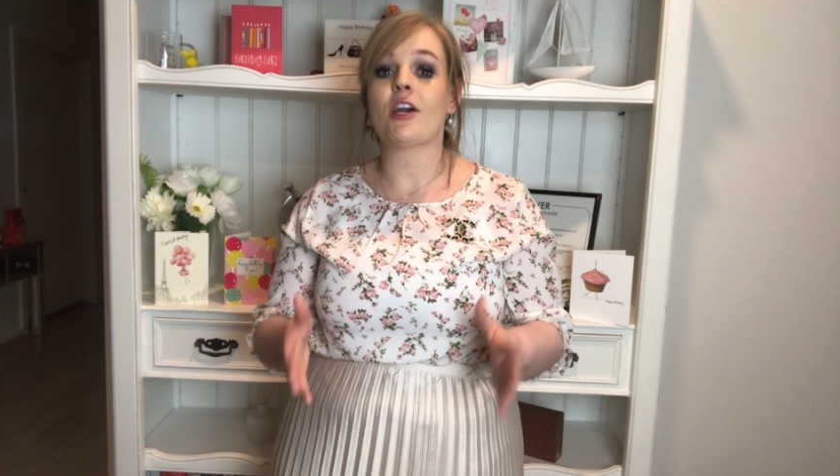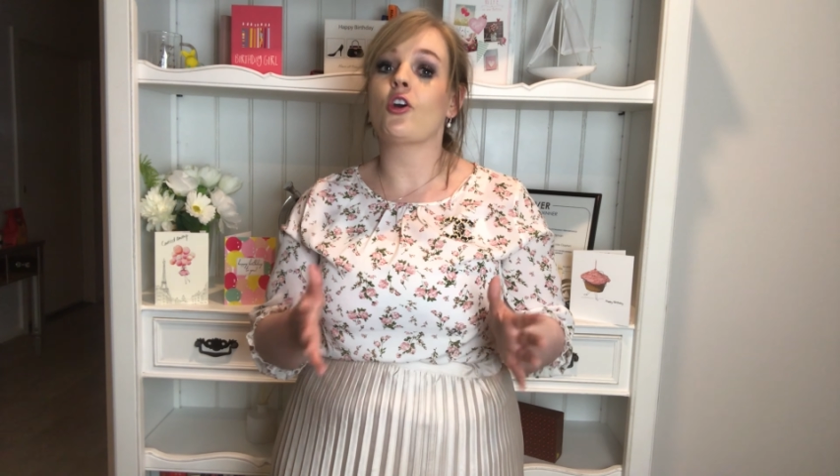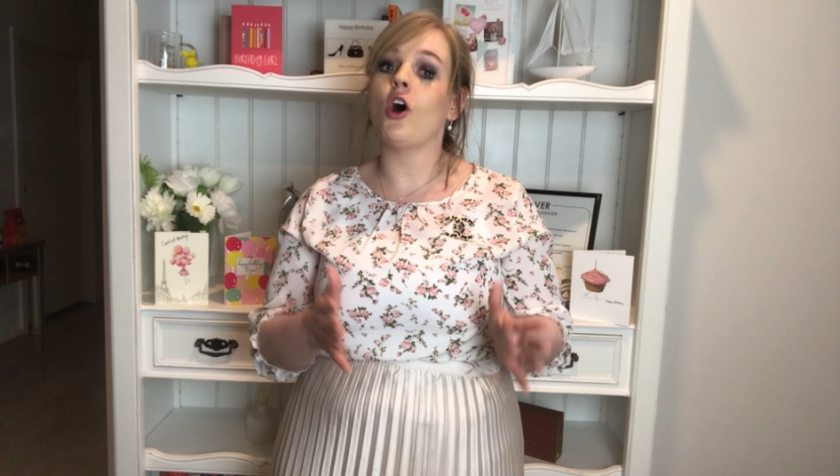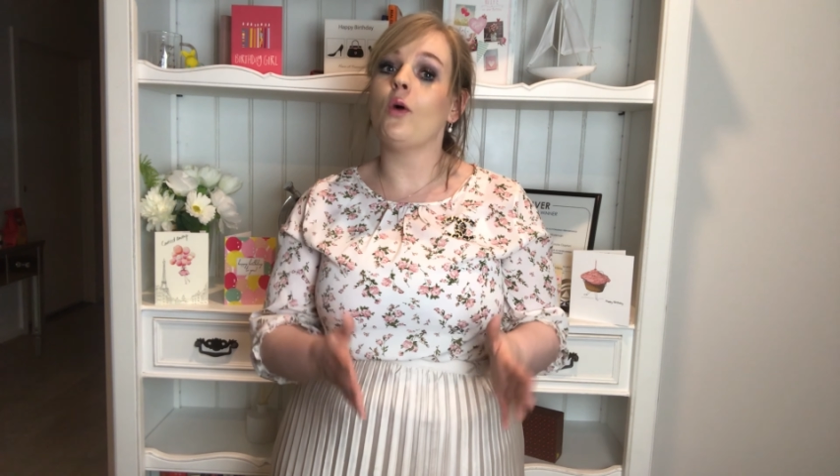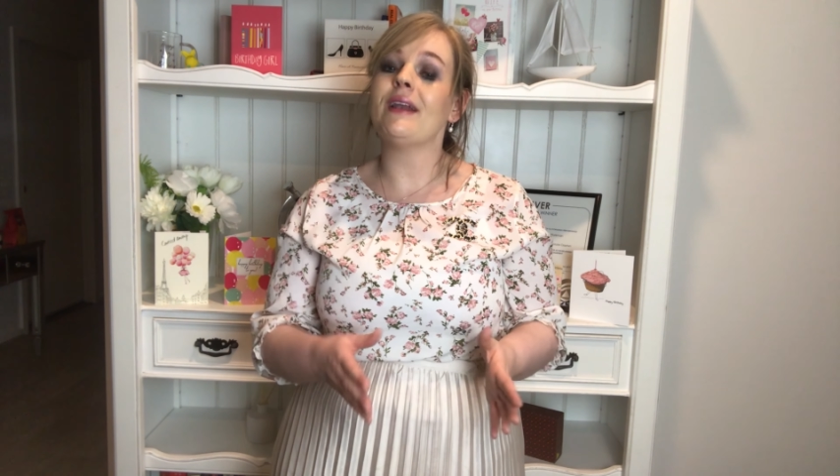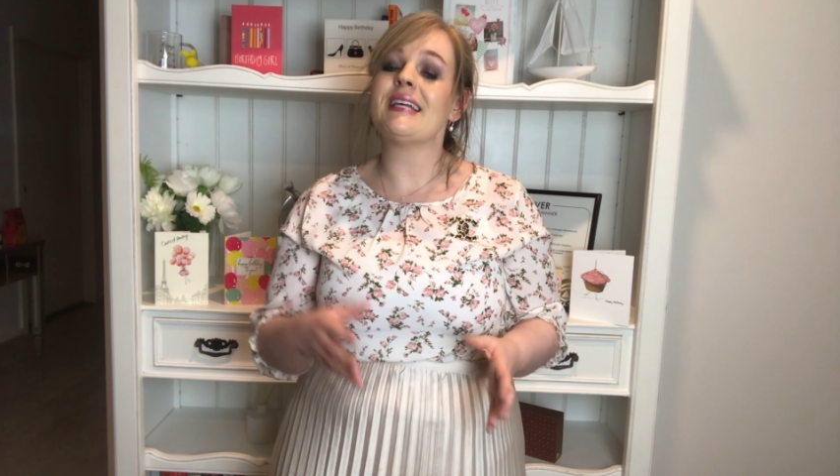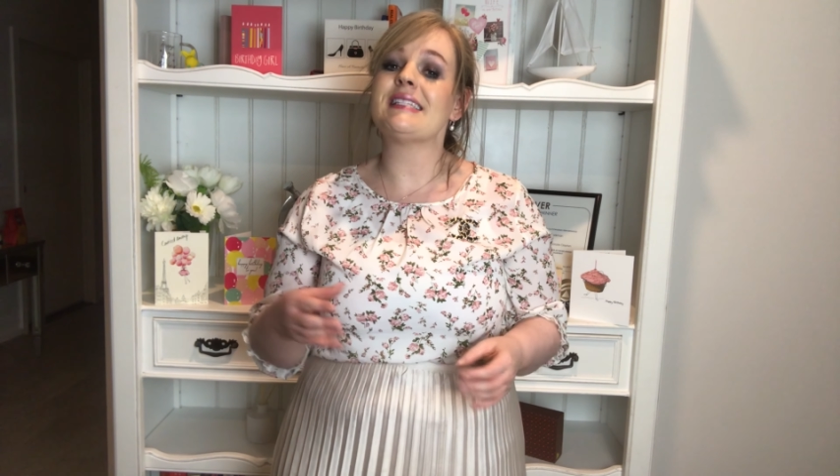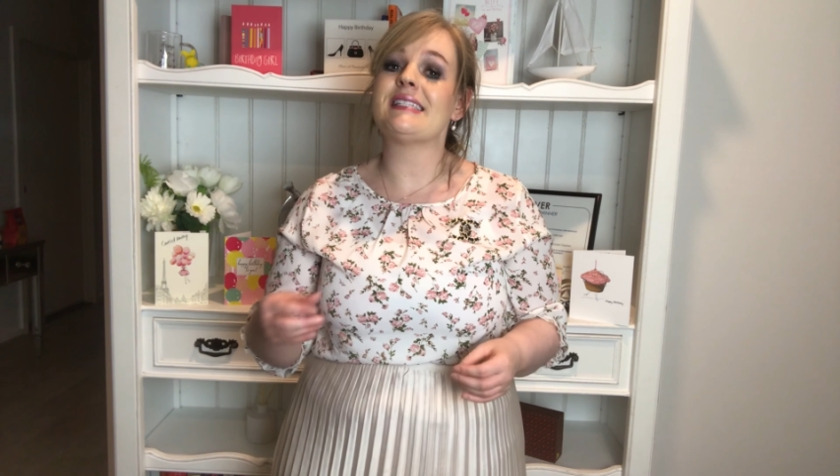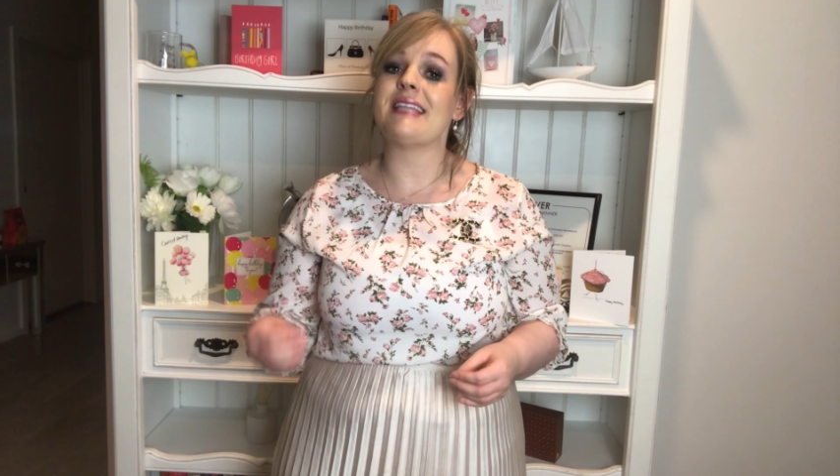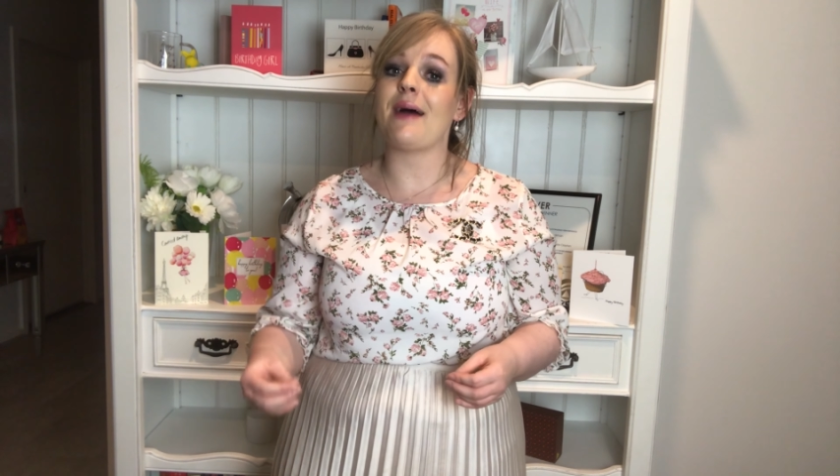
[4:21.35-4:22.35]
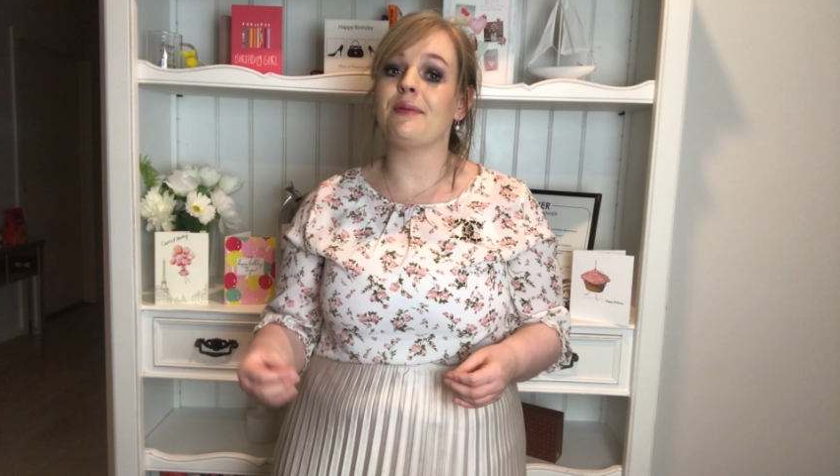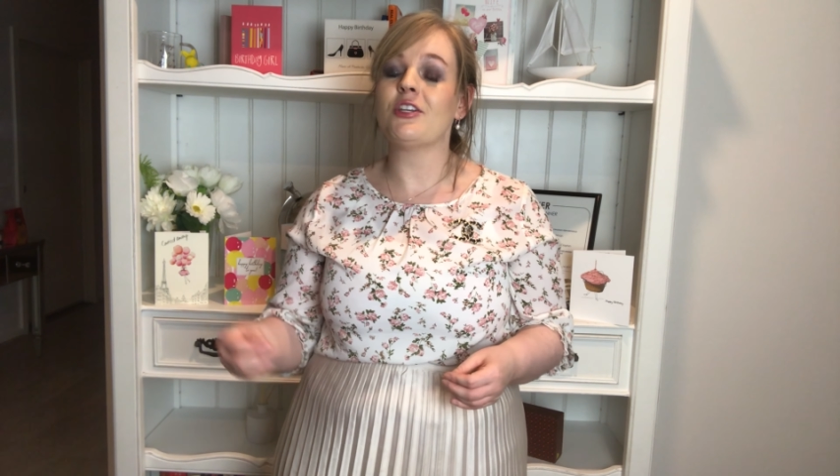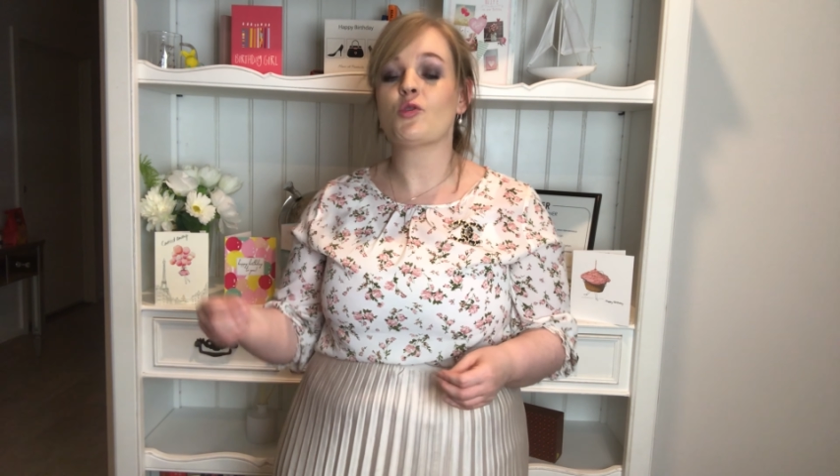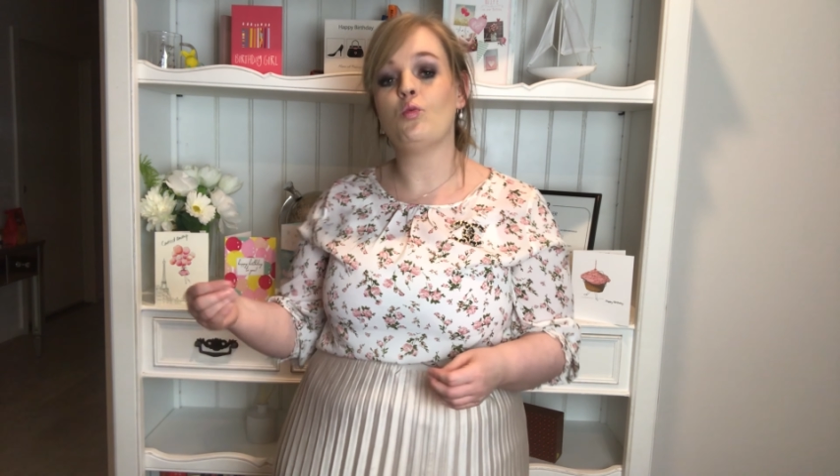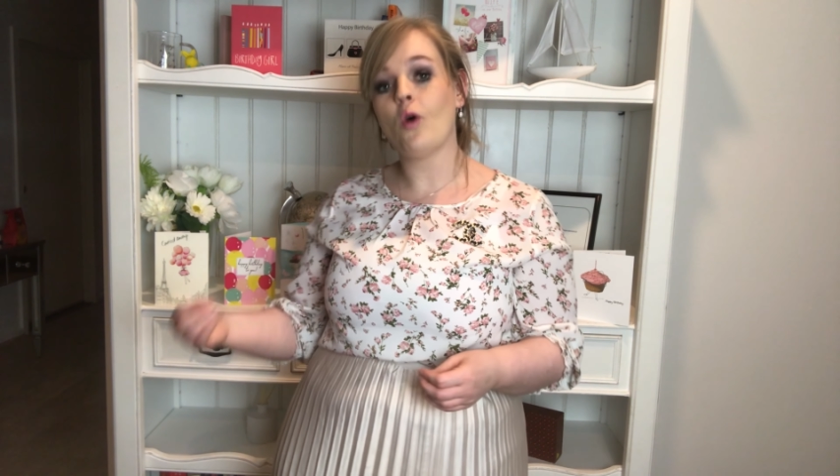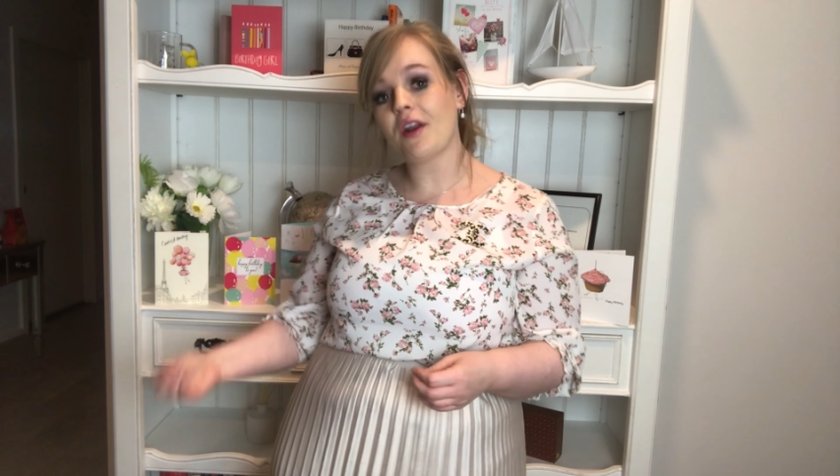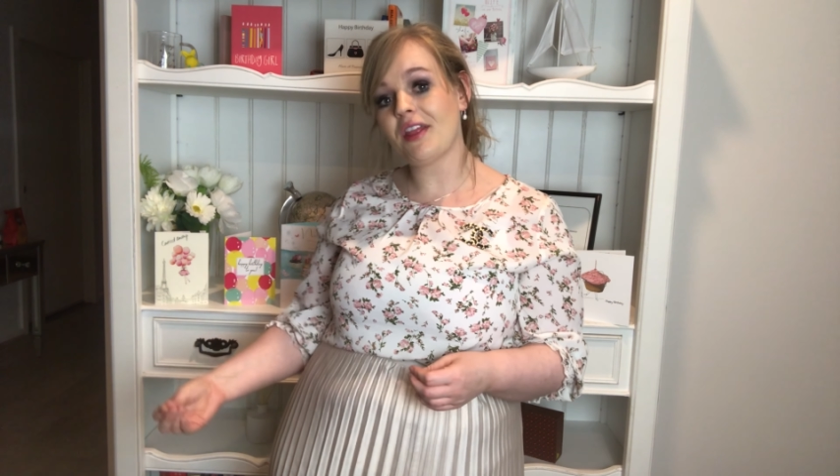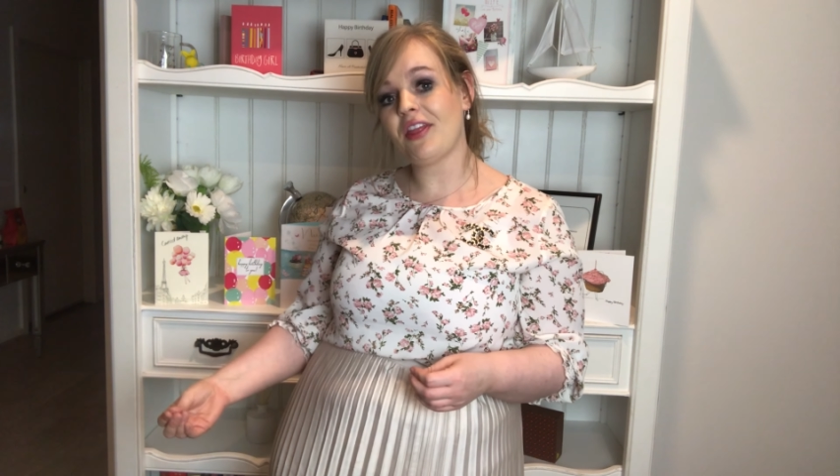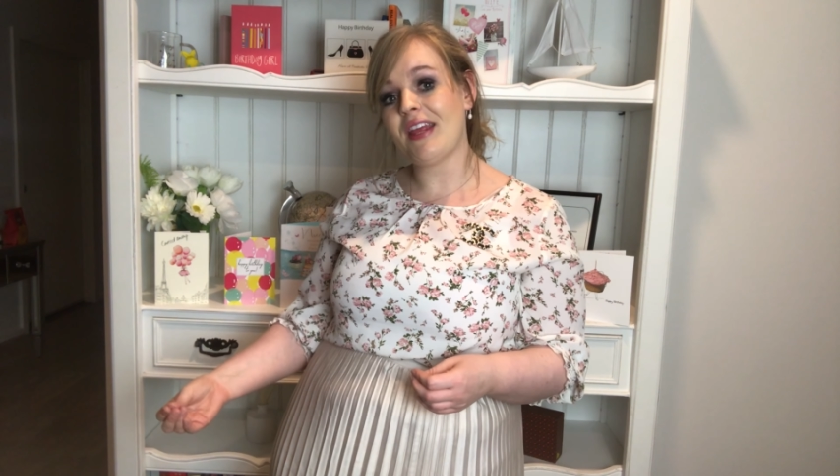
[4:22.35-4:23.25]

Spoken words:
go and establish what are the